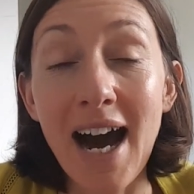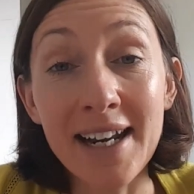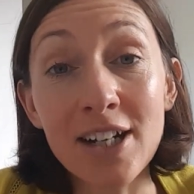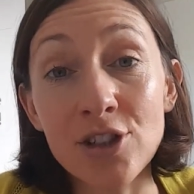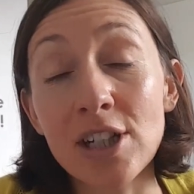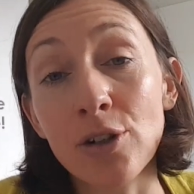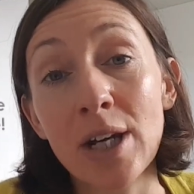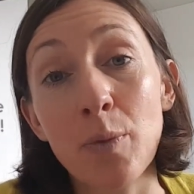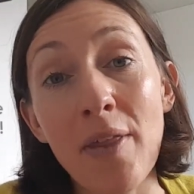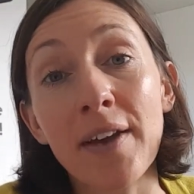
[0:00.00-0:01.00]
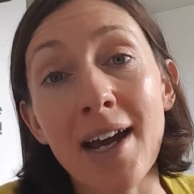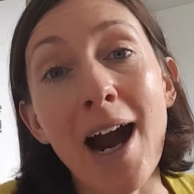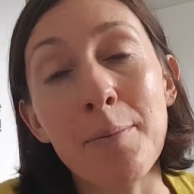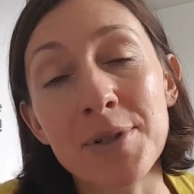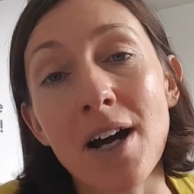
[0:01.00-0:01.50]
and actually looking where the
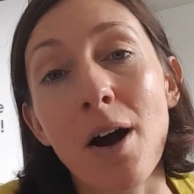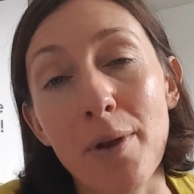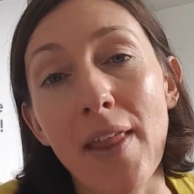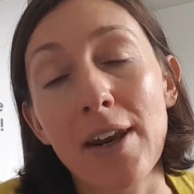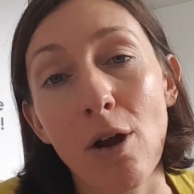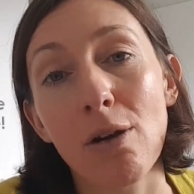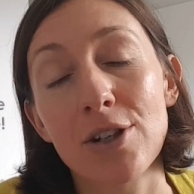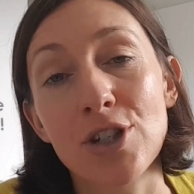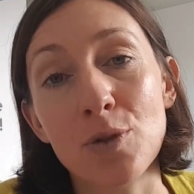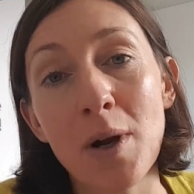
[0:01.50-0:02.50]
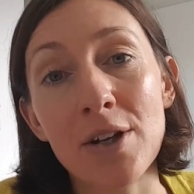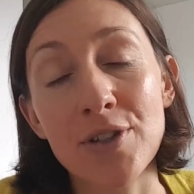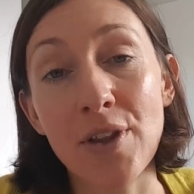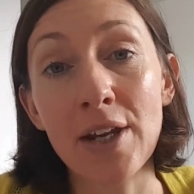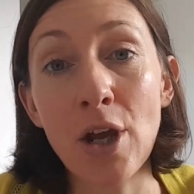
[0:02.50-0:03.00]
gaps are in their knowledge as well,
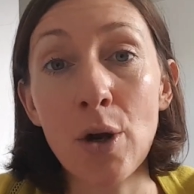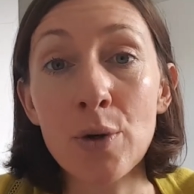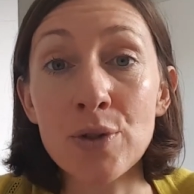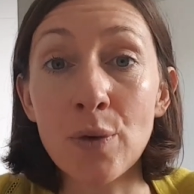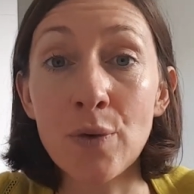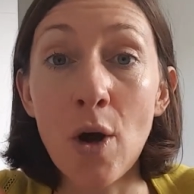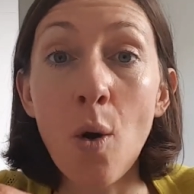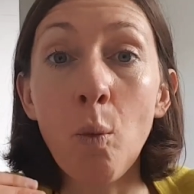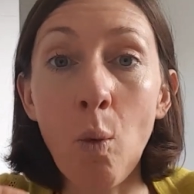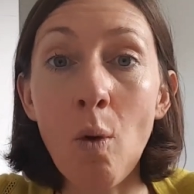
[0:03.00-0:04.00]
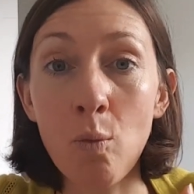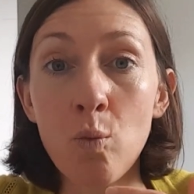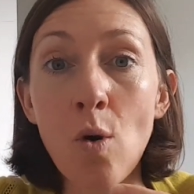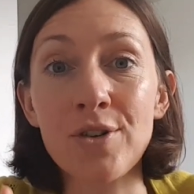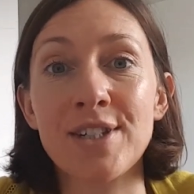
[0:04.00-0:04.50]
so they know sort of
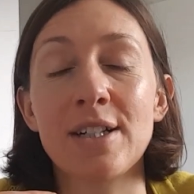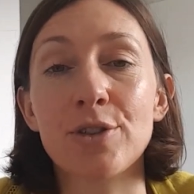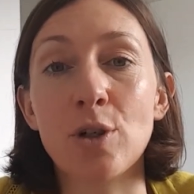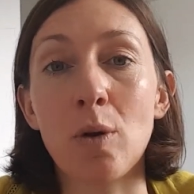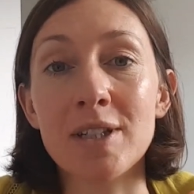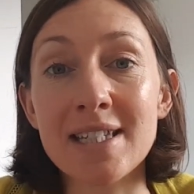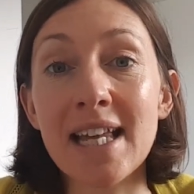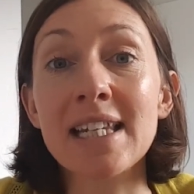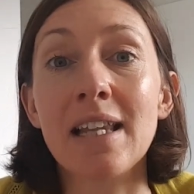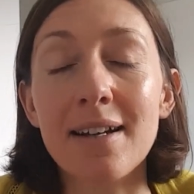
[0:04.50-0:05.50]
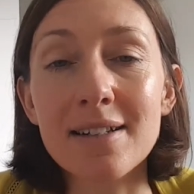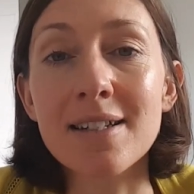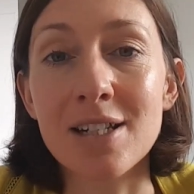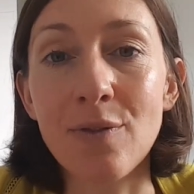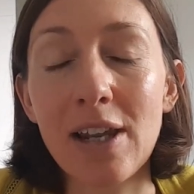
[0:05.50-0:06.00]
what skills and qualities they'd like
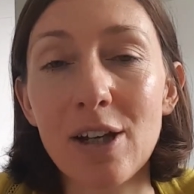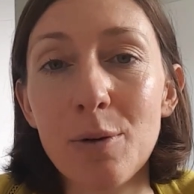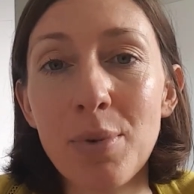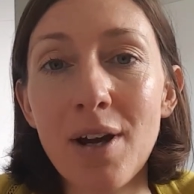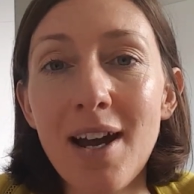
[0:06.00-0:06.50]
to develop.